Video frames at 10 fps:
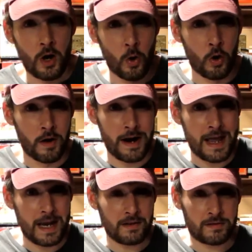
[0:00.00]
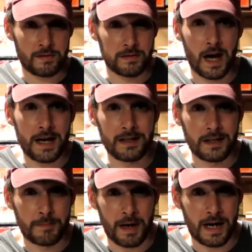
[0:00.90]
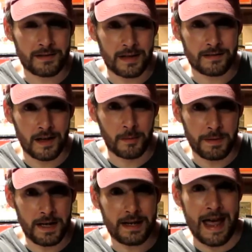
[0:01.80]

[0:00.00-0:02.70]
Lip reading: or a slide lid box, SLB,